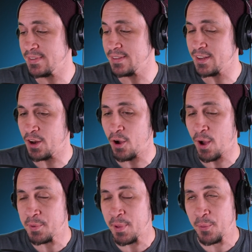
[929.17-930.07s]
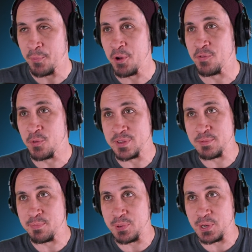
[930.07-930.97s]
You know, Omni-Man went over with
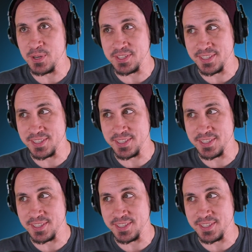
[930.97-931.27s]
some beers